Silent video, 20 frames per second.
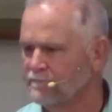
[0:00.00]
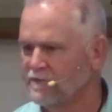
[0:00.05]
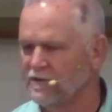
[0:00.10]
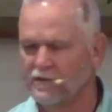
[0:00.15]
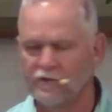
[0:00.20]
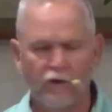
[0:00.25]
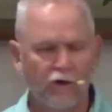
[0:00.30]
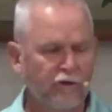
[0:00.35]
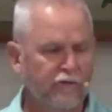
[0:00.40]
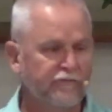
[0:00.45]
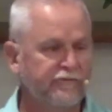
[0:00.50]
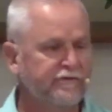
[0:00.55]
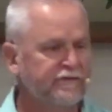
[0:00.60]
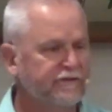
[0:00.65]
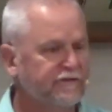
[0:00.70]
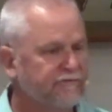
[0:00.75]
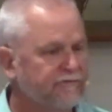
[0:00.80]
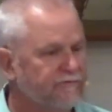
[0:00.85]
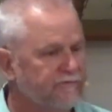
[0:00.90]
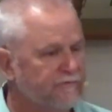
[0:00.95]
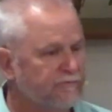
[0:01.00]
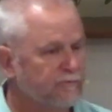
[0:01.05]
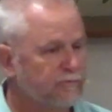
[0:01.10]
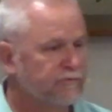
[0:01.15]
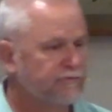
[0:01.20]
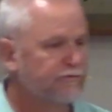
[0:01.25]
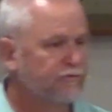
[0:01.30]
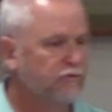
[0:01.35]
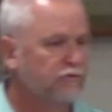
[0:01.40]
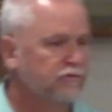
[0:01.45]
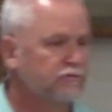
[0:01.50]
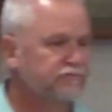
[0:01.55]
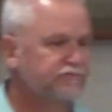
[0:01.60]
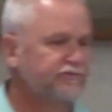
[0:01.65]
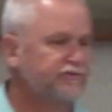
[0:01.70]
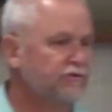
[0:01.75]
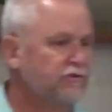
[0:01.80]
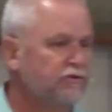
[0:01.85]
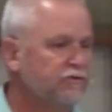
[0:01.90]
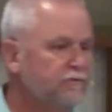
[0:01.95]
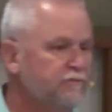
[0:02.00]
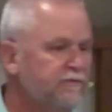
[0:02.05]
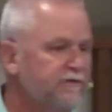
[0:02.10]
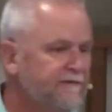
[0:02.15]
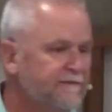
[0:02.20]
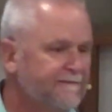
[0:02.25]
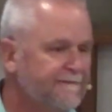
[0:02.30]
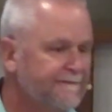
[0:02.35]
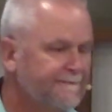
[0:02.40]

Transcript: In all this, we're told Job